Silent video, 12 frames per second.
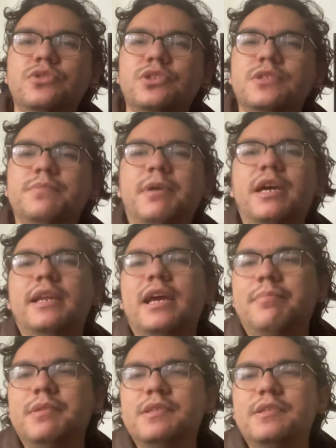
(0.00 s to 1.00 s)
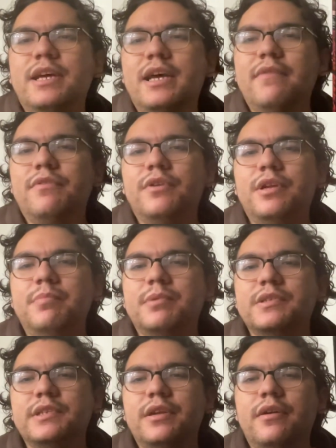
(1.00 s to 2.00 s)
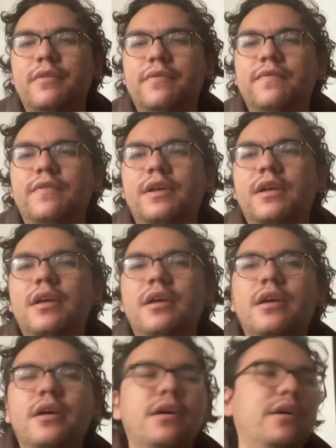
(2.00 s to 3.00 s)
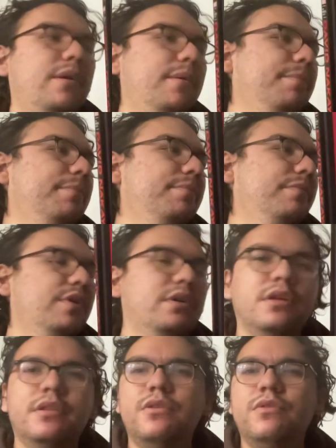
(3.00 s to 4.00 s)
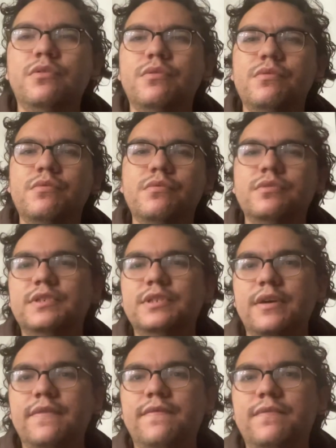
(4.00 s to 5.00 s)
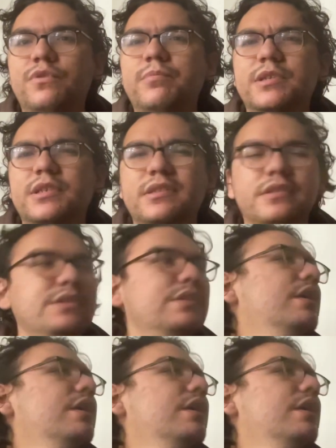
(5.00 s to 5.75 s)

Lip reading: Just mine happens to have 30% off on the new books.